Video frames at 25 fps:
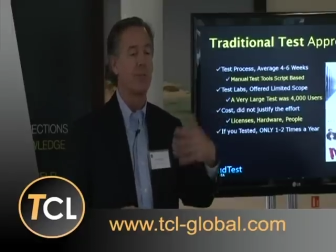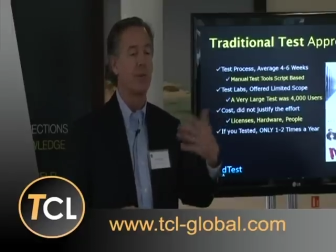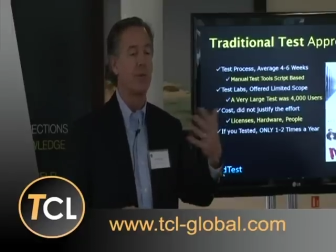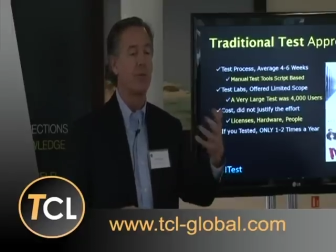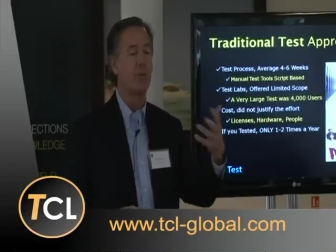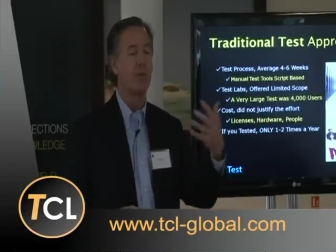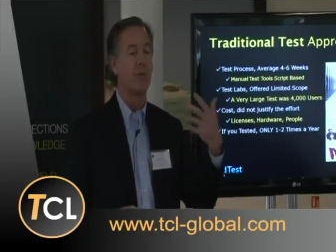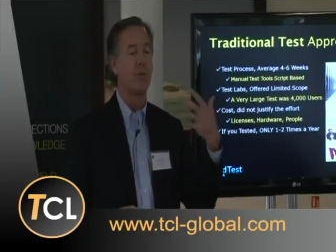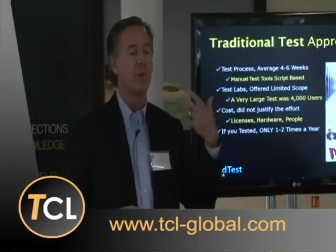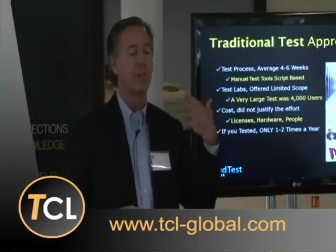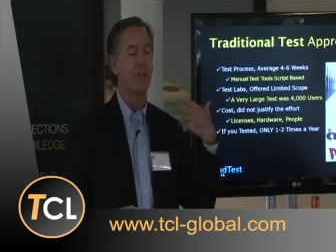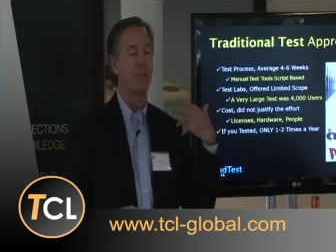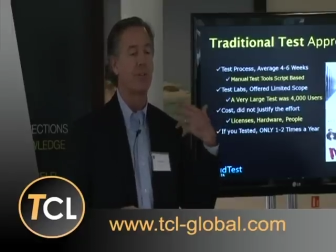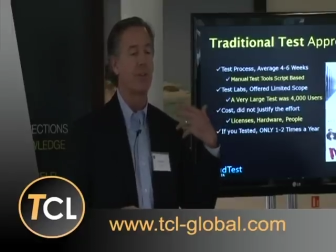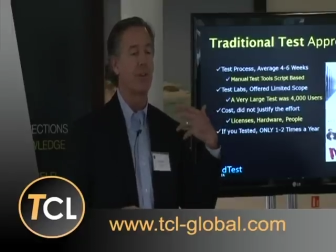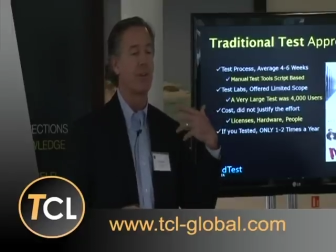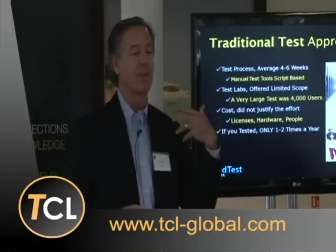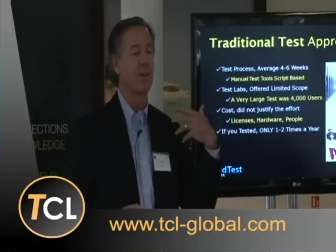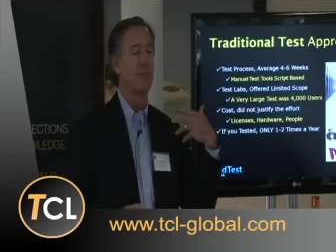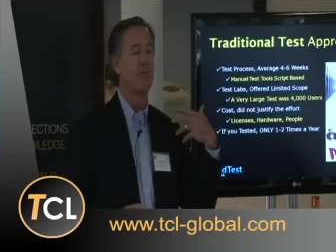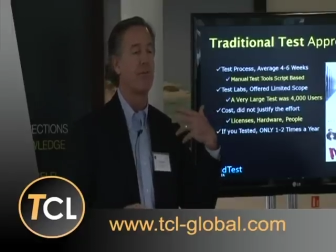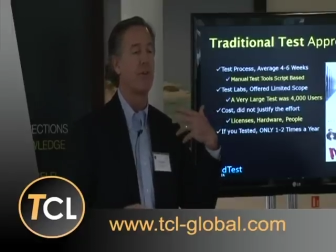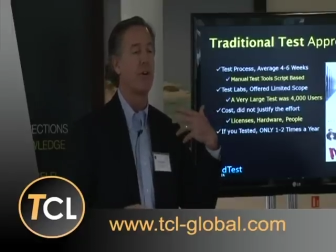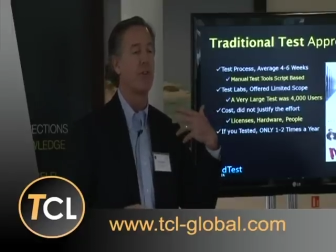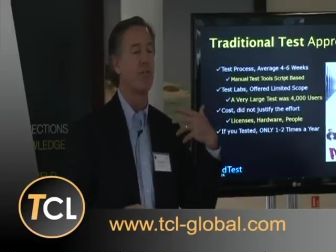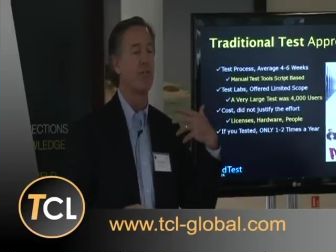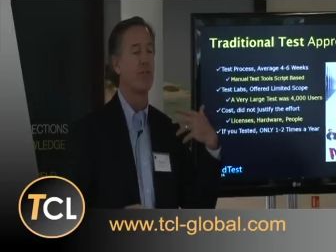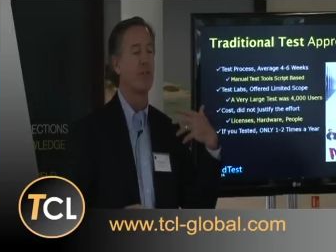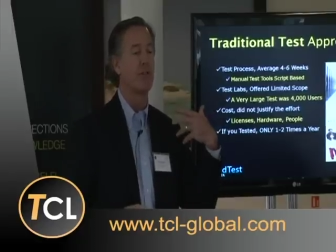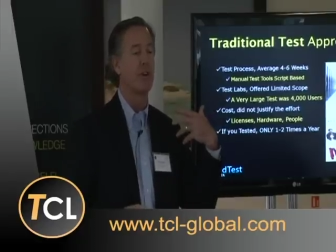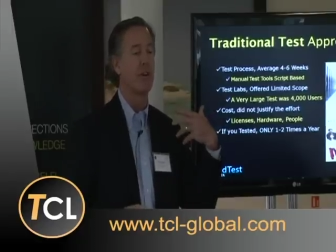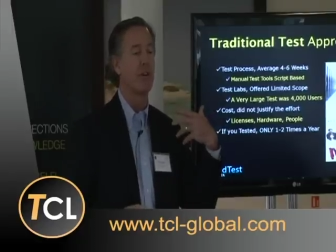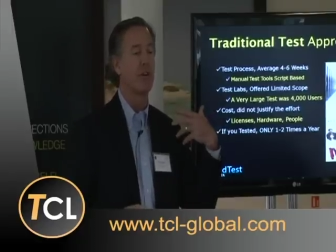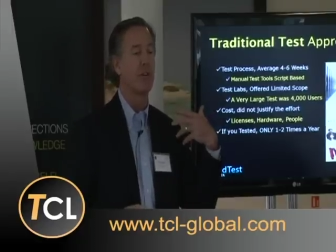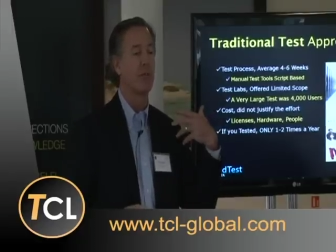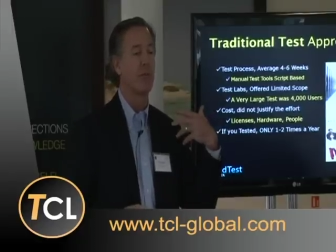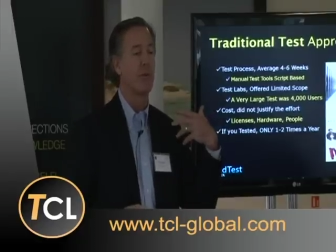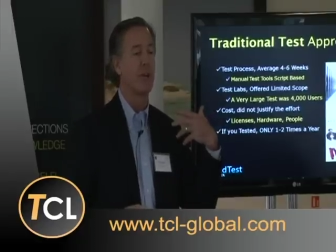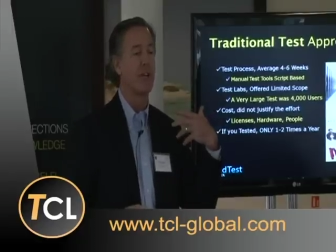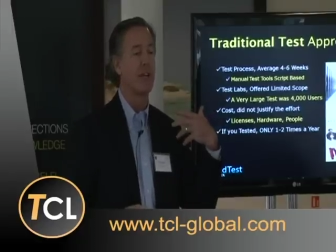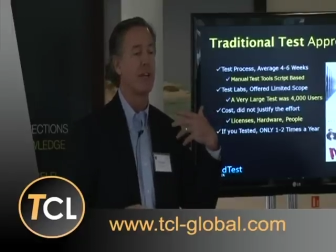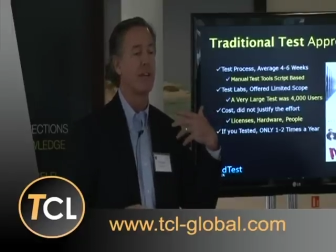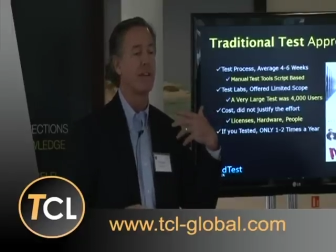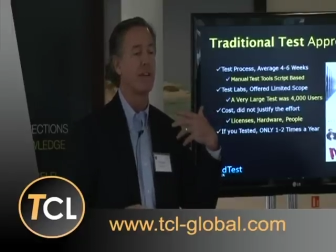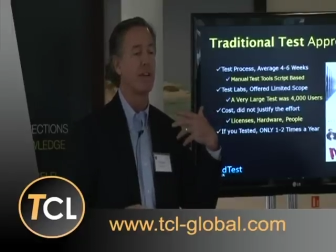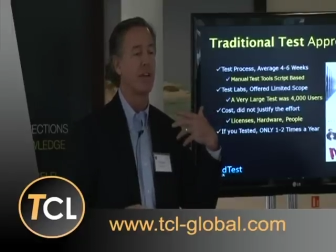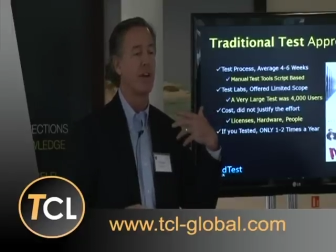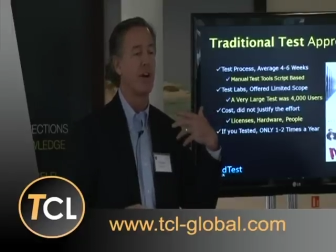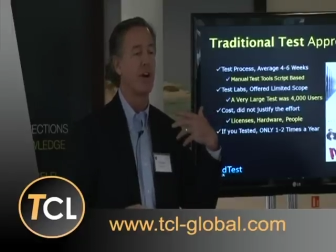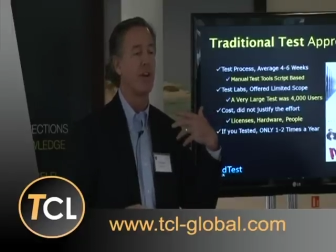but when the phone started to ring
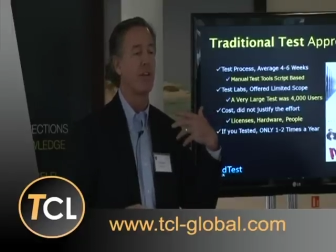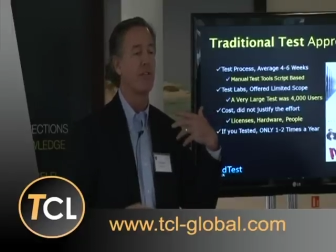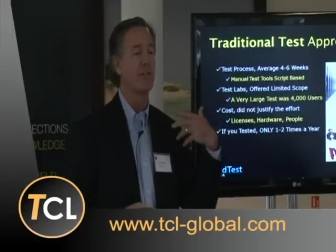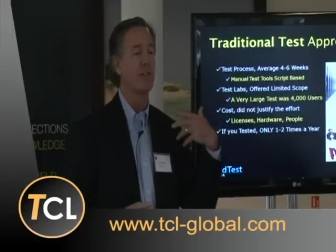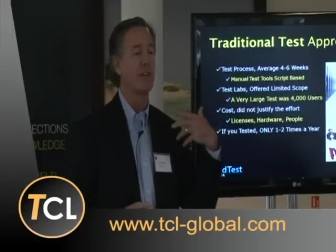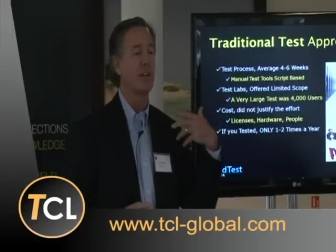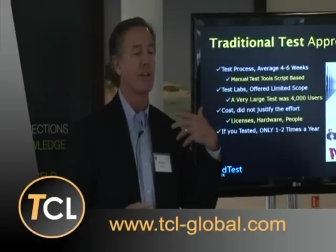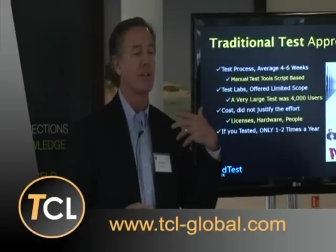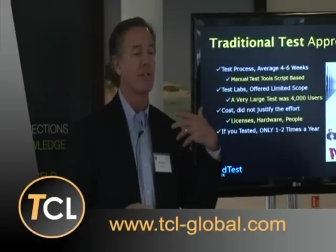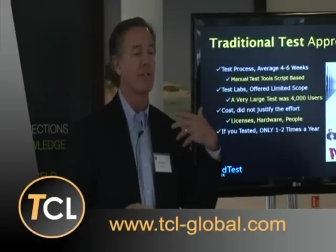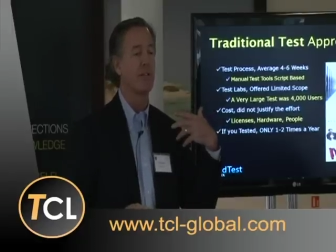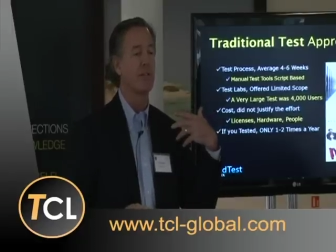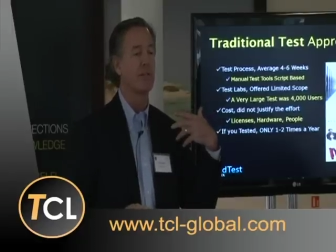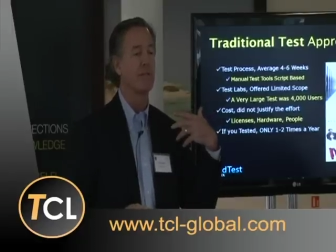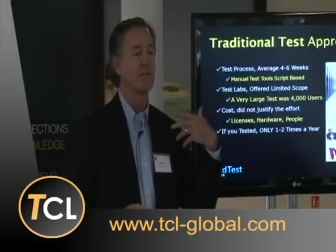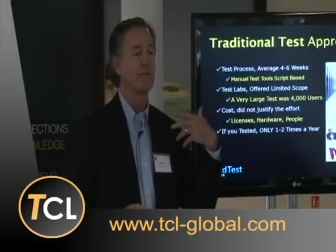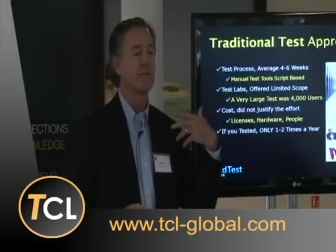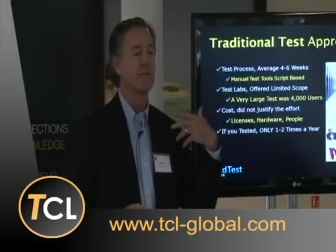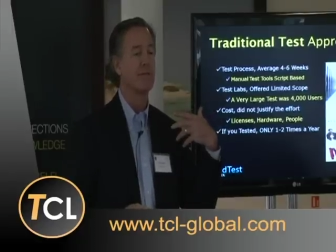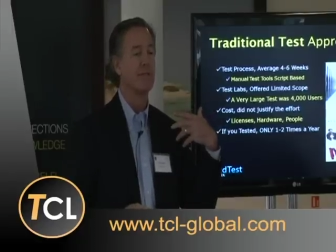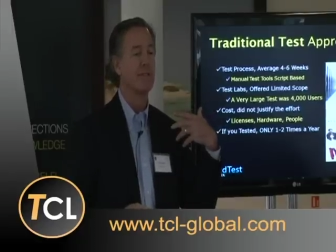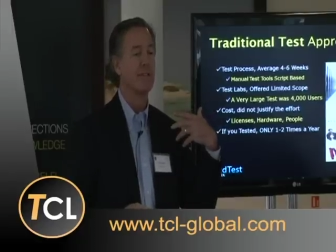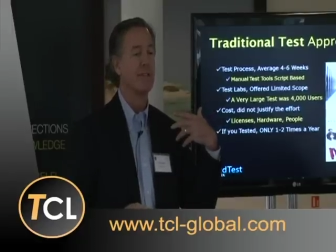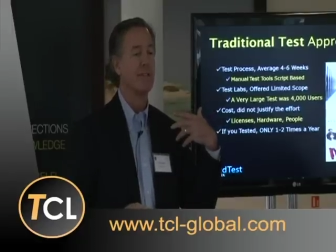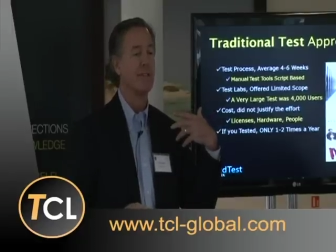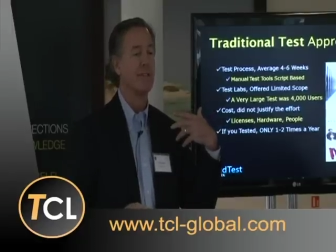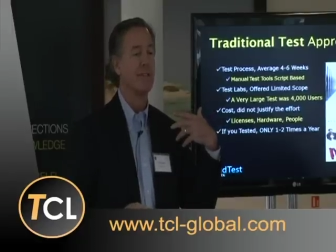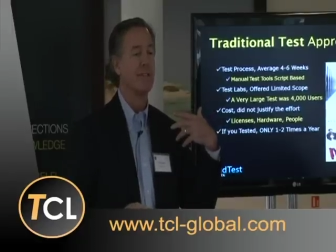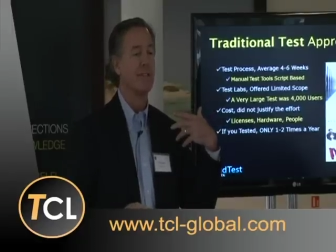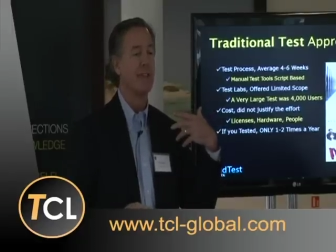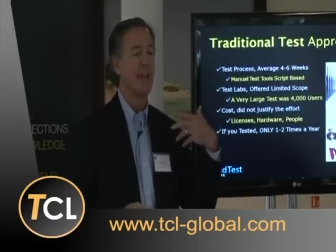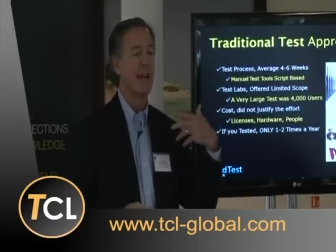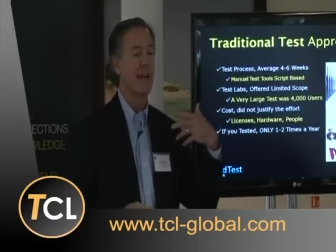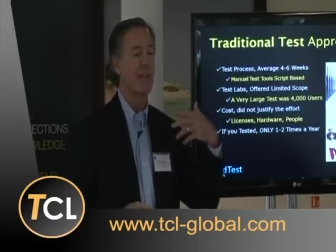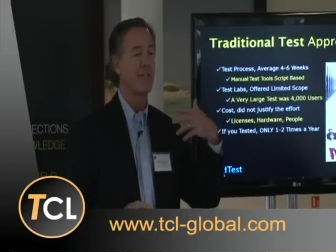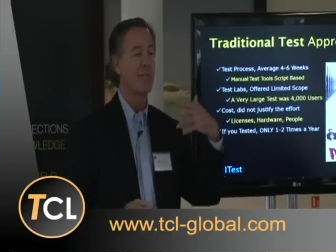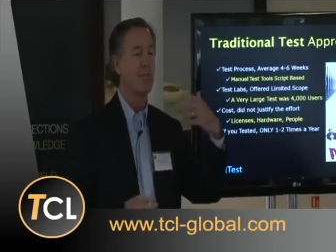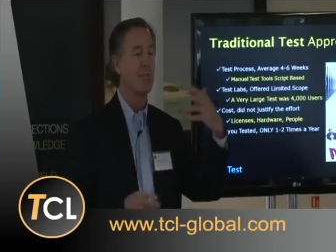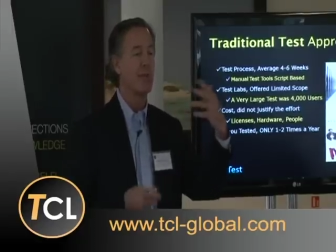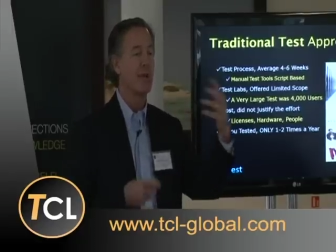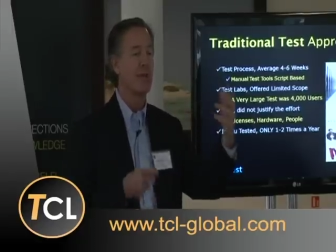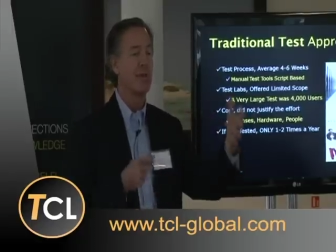in the call centers. That's